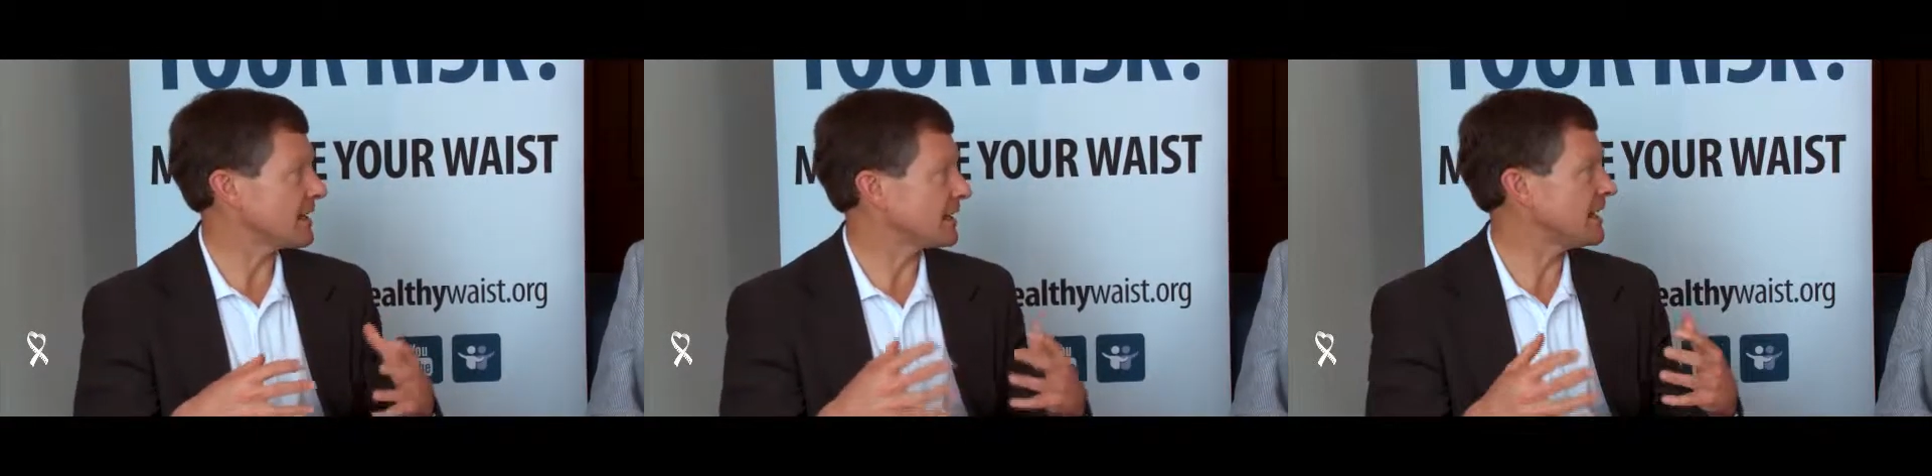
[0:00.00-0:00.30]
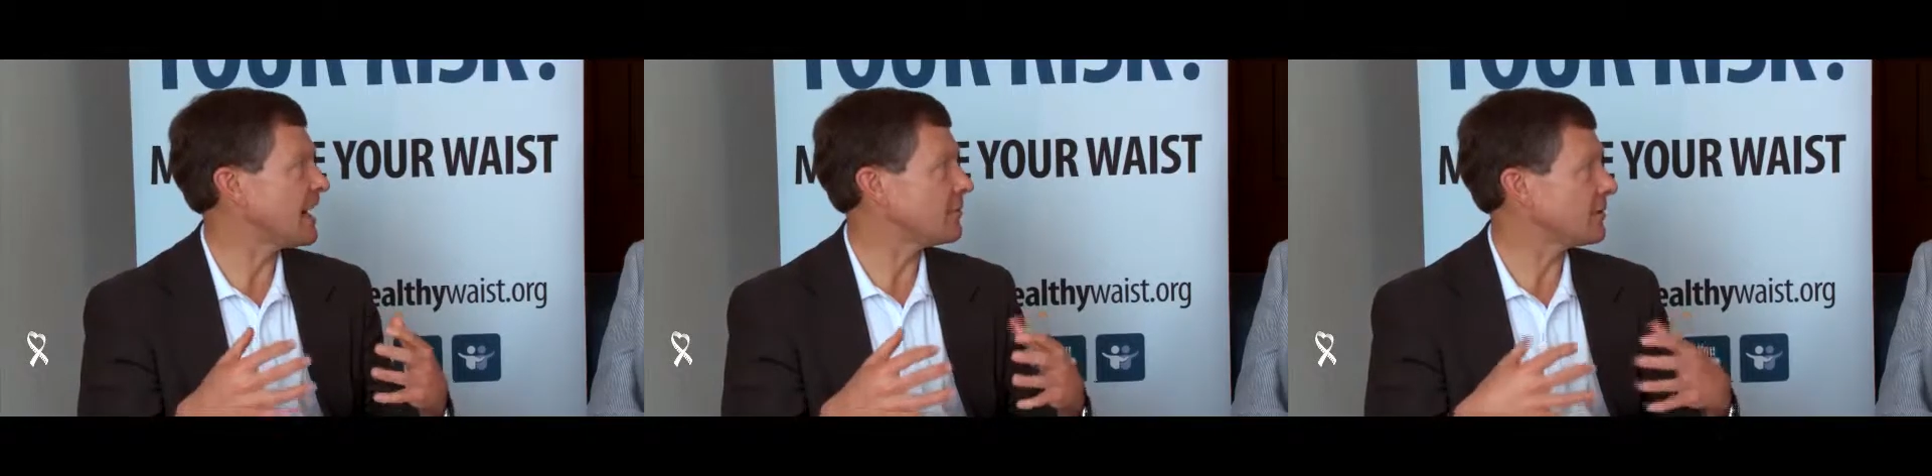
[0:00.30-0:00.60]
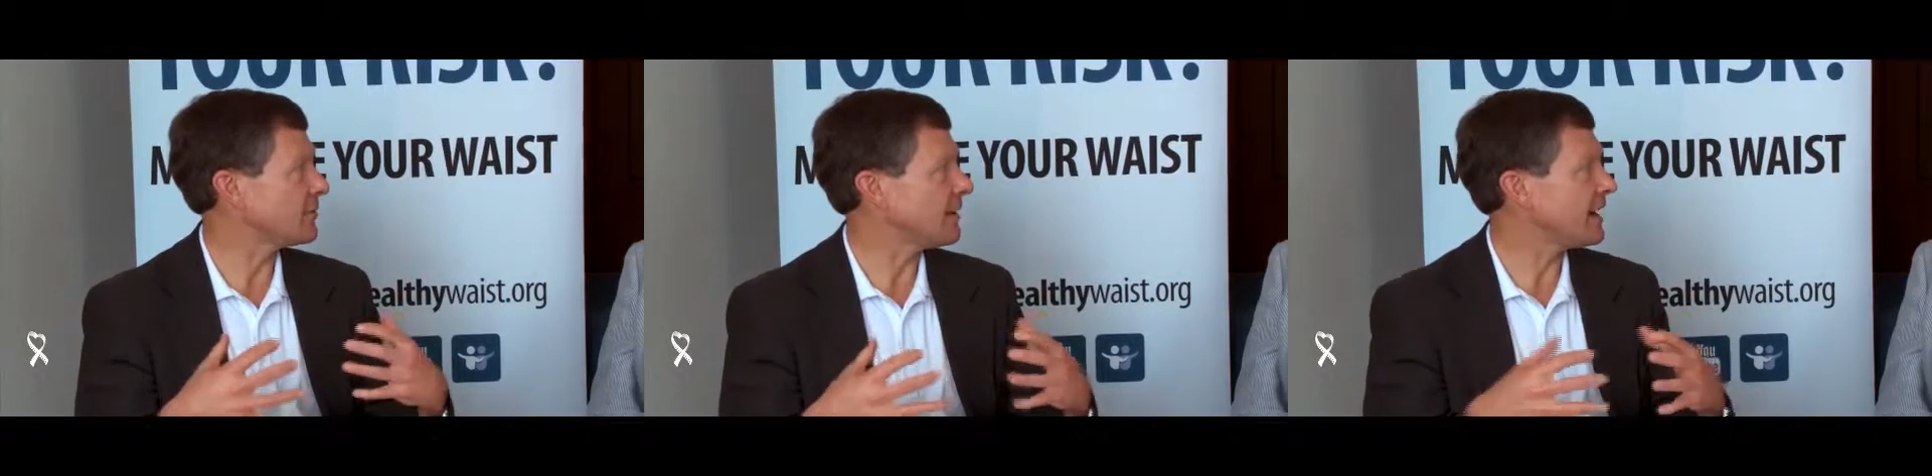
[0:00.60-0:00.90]

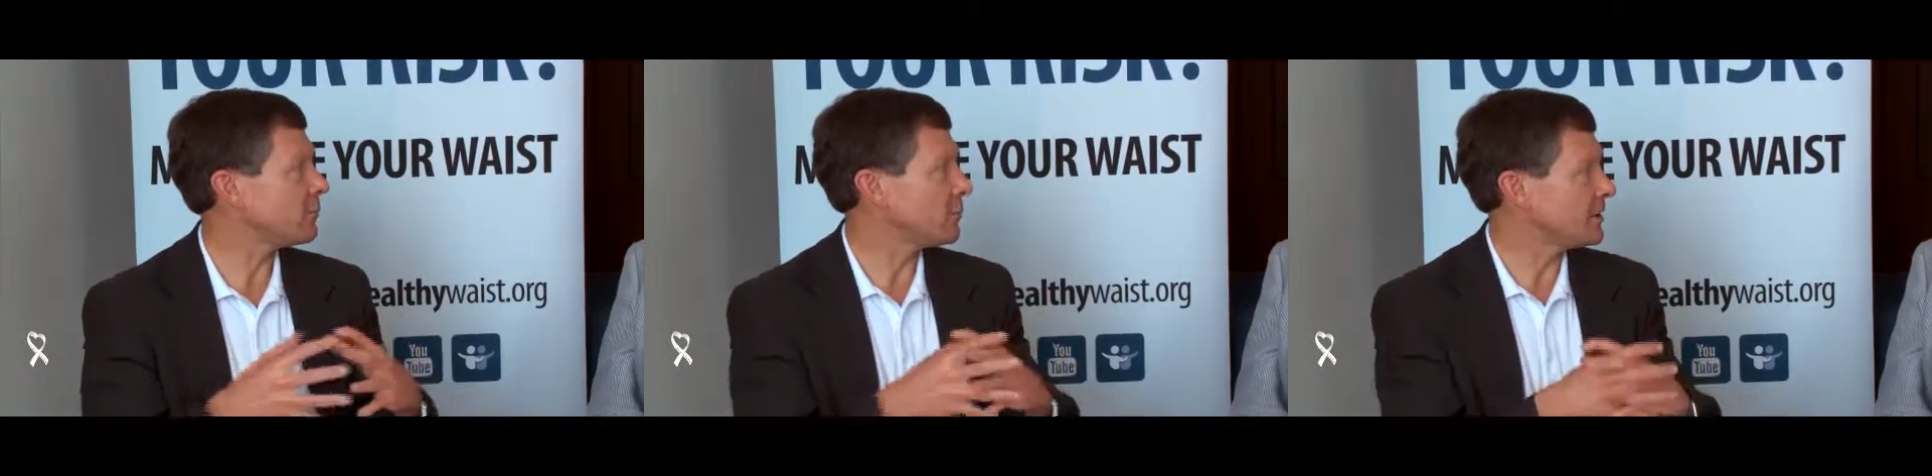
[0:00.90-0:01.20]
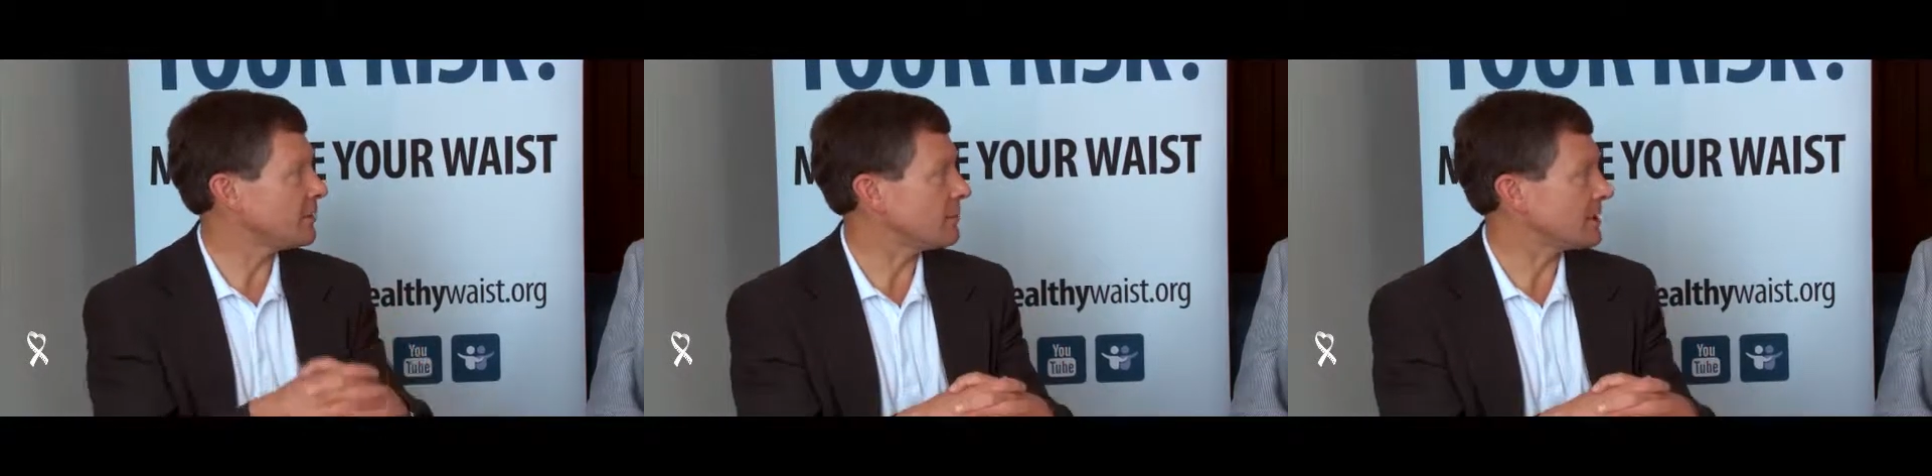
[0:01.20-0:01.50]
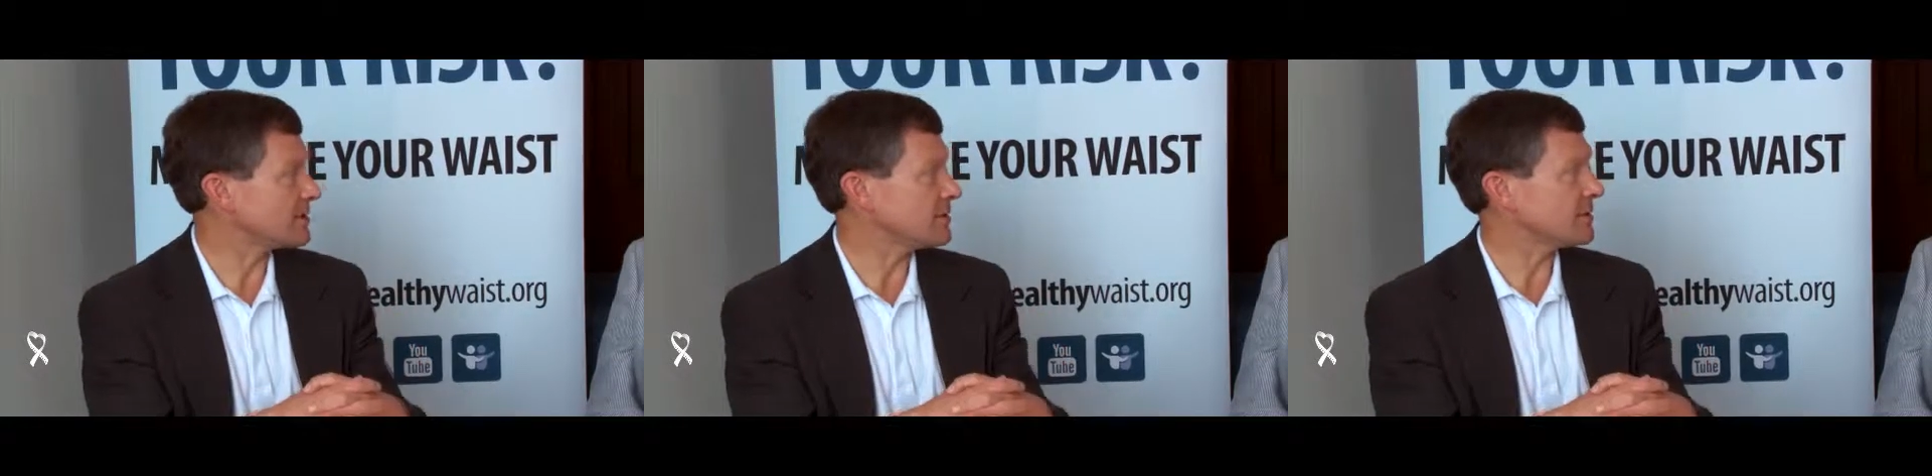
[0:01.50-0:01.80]
ectopic fat within
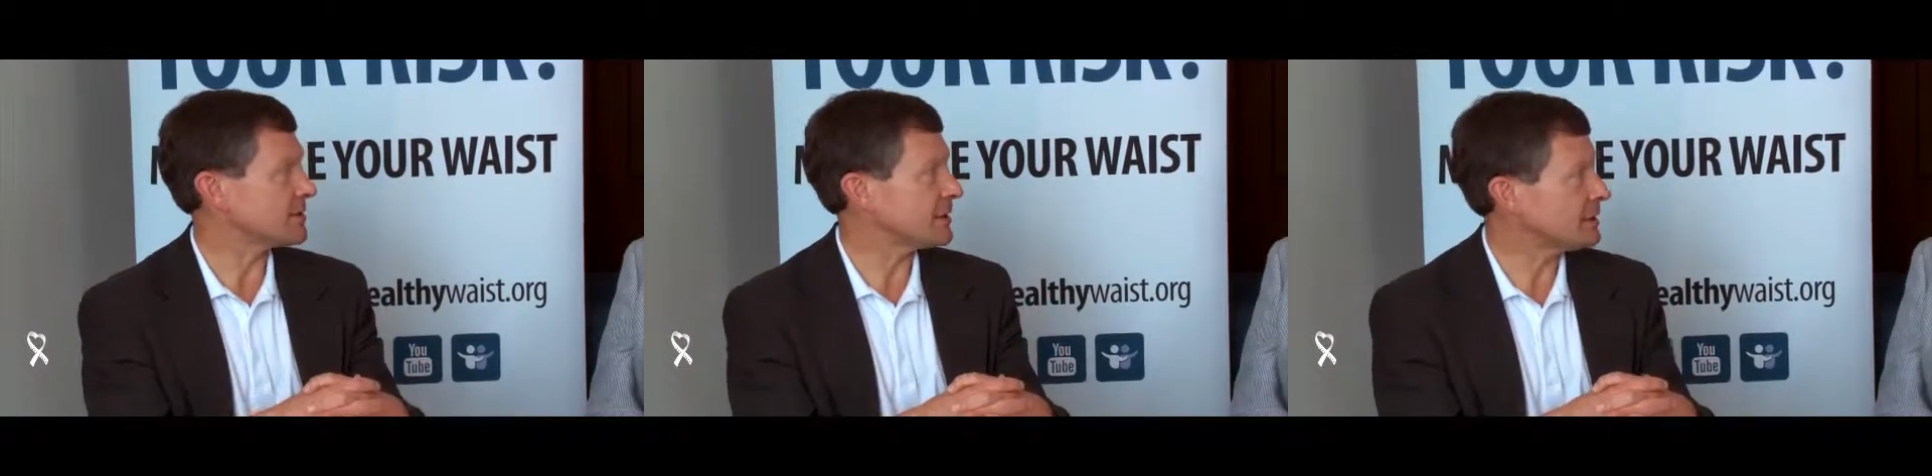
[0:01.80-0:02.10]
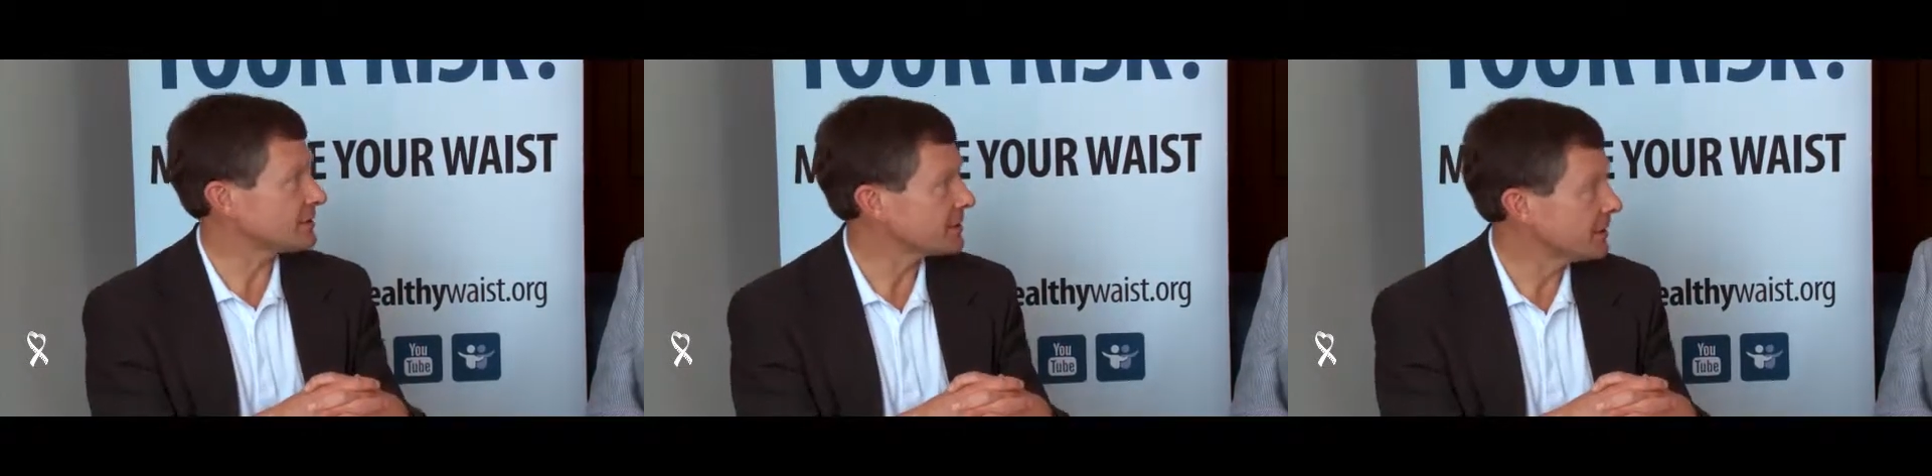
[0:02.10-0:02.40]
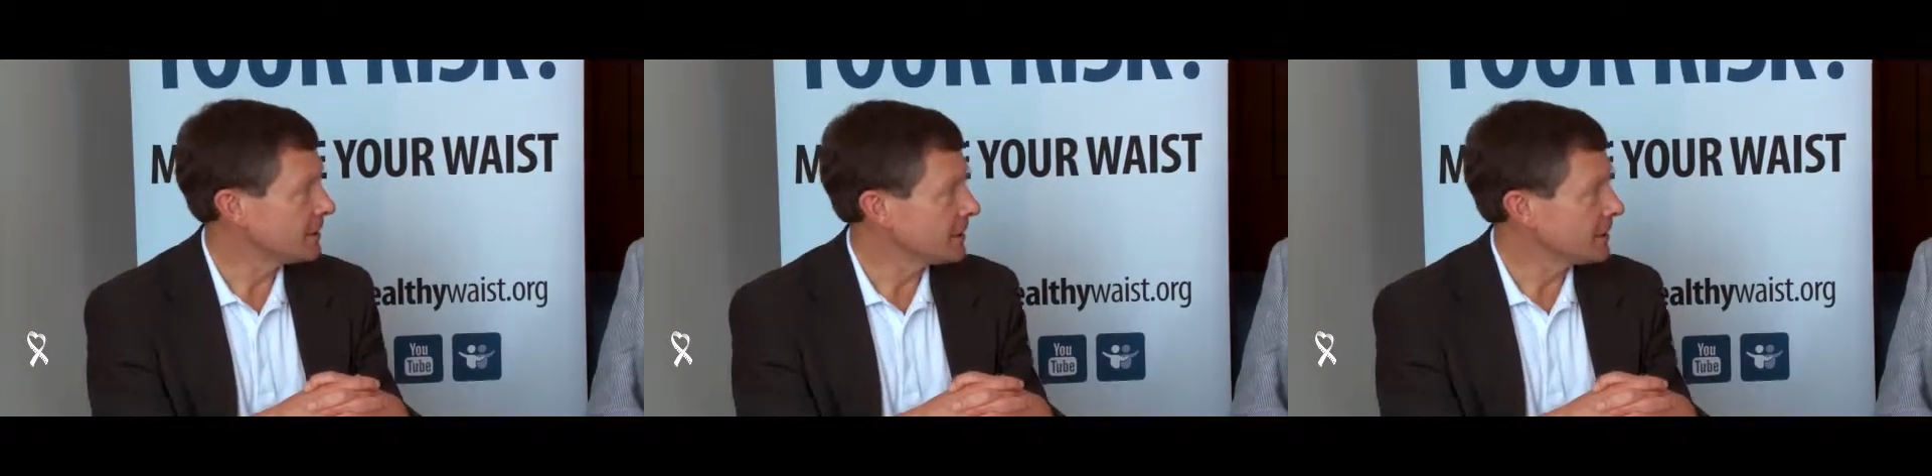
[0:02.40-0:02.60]
muscle cells.